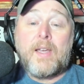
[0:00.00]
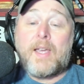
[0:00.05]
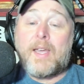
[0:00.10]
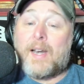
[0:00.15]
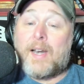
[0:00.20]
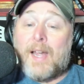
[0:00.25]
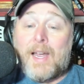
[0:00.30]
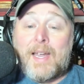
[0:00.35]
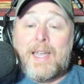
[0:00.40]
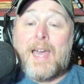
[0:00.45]

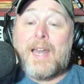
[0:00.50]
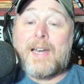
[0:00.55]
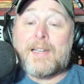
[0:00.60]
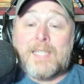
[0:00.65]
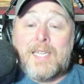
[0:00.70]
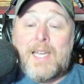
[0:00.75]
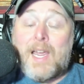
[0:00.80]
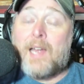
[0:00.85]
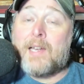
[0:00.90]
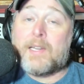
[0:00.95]
And I got to
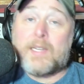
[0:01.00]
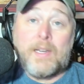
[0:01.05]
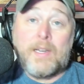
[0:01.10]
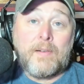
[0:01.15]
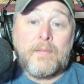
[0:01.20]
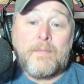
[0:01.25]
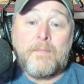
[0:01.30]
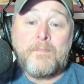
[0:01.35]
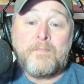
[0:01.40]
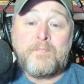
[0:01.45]
tell
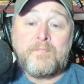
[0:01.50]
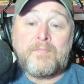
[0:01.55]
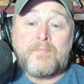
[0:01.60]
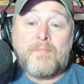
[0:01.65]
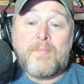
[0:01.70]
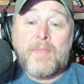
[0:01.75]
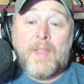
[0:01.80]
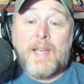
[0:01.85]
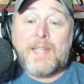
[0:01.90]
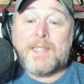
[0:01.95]
you,
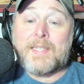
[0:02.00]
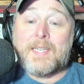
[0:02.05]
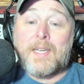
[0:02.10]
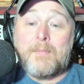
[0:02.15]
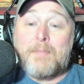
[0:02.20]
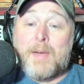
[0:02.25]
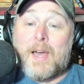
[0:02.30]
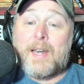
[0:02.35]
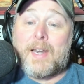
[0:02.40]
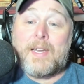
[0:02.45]
as
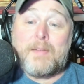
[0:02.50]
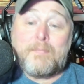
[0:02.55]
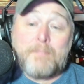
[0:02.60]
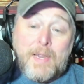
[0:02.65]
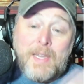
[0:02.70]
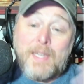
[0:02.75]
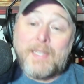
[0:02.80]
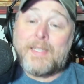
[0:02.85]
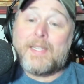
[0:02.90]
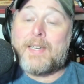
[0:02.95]
somebody
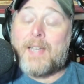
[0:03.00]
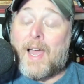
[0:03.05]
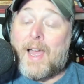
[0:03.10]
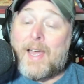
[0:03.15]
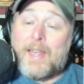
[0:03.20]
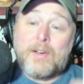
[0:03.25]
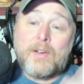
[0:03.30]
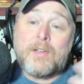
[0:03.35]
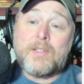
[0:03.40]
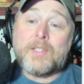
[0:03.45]
being the
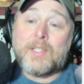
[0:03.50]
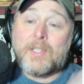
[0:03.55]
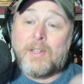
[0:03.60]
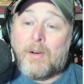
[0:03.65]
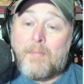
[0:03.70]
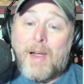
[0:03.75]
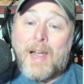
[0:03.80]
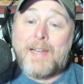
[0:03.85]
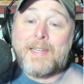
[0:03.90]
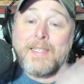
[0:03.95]
Niners
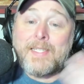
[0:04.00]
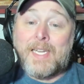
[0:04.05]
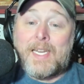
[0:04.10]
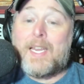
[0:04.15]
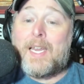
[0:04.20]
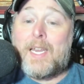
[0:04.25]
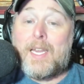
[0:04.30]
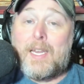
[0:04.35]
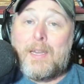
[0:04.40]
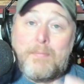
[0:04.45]
or my
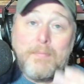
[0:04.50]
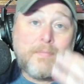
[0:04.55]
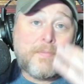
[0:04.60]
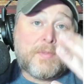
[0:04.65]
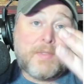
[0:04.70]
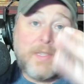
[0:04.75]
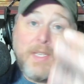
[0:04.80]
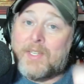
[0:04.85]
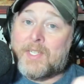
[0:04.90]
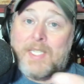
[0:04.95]

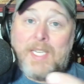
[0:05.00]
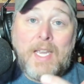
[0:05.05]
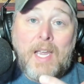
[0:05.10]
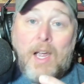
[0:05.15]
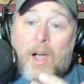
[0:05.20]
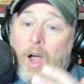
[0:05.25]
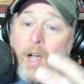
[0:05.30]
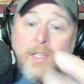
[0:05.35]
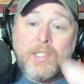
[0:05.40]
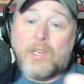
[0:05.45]
team, the
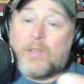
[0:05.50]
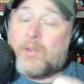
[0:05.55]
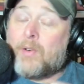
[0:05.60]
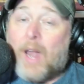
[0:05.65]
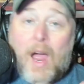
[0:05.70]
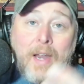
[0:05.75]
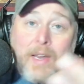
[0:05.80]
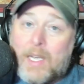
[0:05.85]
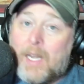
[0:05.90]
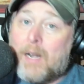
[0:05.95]
Seahawks are
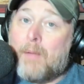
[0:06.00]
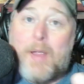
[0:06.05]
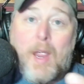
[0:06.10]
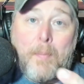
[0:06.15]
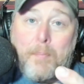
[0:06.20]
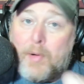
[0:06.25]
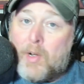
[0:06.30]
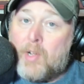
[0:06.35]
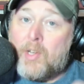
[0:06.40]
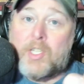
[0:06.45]
not going to be
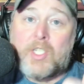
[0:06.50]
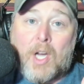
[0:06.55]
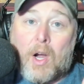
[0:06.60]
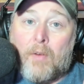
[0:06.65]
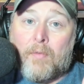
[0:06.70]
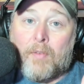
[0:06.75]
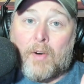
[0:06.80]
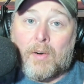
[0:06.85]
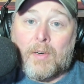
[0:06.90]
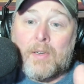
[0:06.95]
a
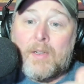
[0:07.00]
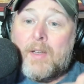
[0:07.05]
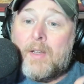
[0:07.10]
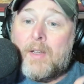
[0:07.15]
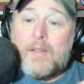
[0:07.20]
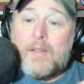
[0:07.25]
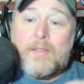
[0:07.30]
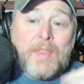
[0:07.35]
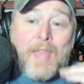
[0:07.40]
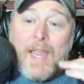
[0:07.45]
pushover.
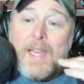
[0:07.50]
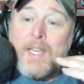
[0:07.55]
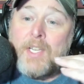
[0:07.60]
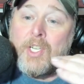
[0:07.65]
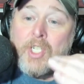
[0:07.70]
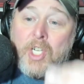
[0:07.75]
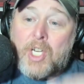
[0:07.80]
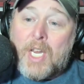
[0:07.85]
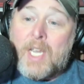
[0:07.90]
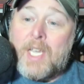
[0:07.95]
They
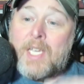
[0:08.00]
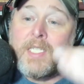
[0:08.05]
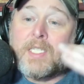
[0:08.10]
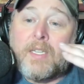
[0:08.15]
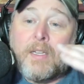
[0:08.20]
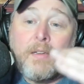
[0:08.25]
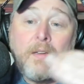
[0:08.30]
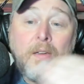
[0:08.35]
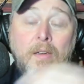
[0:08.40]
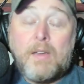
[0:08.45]

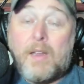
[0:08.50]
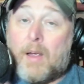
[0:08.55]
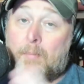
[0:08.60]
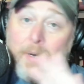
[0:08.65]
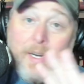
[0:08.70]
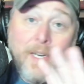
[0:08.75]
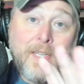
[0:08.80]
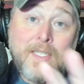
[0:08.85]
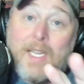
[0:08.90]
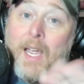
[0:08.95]
just, I'm
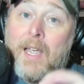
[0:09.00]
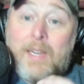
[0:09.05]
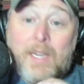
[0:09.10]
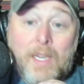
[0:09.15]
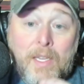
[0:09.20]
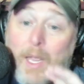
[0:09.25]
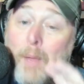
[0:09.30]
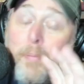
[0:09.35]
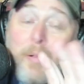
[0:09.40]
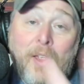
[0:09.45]
going to tell
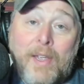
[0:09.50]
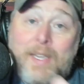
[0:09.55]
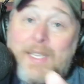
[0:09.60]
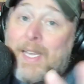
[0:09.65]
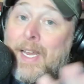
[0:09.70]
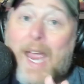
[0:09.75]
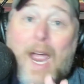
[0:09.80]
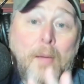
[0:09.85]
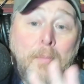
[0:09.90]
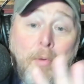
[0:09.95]
you, they played
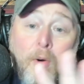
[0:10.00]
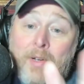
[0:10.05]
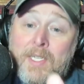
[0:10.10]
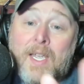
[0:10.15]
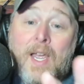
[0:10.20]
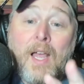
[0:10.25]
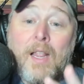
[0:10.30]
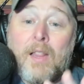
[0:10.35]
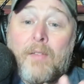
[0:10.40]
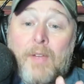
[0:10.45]
the Cowboys
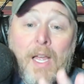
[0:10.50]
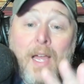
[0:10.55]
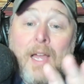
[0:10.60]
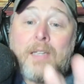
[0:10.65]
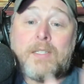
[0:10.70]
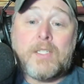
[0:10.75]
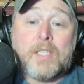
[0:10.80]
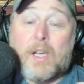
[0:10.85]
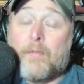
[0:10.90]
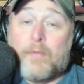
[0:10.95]
a hell of a
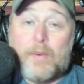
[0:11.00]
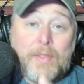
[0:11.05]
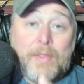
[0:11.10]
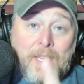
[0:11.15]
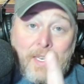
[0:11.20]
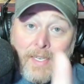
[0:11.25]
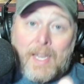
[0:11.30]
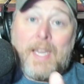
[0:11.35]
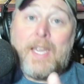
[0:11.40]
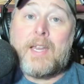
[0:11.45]
lot tougher
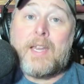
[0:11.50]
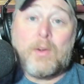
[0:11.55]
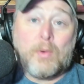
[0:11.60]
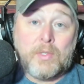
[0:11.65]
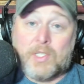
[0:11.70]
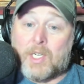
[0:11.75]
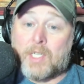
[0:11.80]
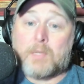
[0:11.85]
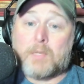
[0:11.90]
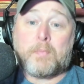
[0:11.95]
than the
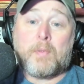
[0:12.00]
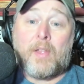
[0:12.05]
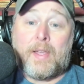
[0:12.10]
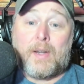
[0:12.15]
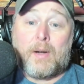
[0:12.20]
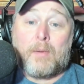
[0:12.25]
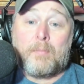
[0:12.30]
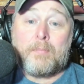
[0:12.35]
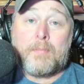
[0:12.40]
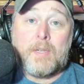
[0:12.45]
Eagles just
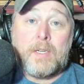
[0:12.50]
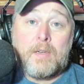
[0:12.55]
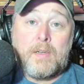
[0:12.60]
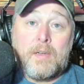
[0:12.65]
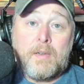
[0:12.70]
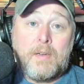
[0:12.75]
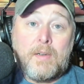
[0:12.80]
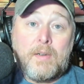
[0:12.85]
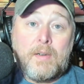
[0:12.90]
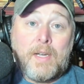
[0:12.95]
played them.
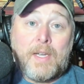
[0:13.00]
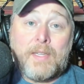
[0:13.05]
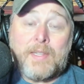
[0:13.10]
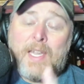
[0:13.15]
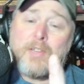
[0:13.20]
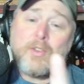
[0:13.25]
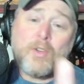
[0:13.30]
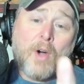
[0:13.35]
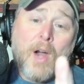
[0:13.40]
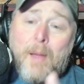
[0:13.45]
And
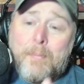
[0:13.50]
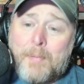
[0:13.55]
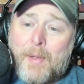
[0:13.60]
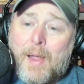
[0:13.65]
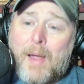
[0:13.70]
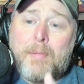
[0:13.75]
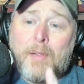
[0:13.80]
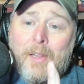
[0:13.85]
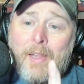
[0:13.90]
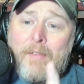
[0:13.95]
they drop,
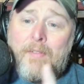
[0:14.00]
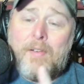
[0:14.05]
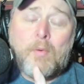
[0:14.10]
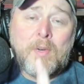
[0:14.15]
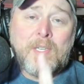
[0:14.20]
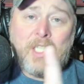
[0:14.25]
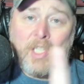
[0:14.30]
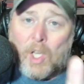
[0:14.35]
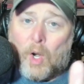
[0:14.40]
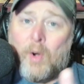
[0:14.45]
I believe it
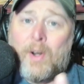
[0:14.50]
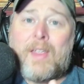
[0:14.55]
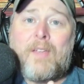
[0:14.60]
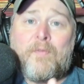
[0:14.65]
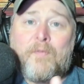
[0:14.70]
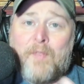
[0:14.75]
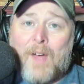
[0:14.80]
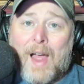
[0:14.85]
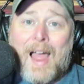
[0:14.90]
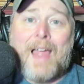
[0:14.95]
was
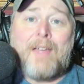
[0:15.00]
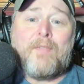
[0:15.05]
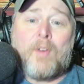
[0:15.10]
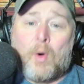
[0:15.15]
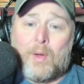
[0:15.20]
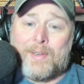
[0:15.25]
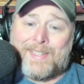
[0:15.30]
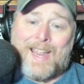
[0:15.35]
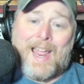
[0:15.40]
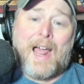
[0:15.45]
thirty-five
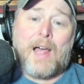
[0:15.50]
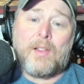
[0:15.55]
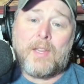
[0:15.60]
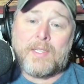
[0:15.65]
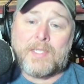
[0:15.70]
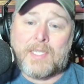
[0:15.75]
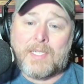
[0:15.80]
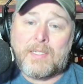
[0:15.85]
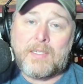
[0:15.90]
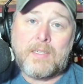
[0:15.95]
on
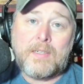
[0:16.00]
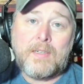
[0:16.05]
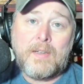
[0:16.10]
Dallas.